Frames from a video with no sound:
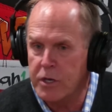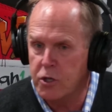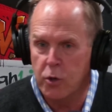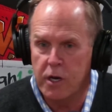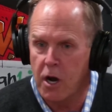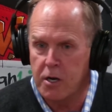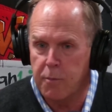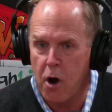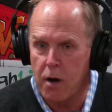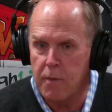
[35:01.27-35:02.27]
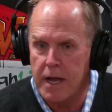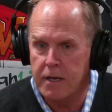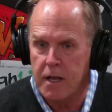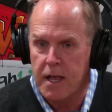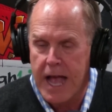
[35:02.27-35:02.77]
do in our department?
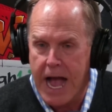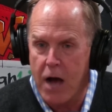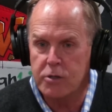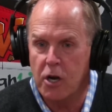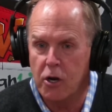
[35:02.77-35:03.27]
How's our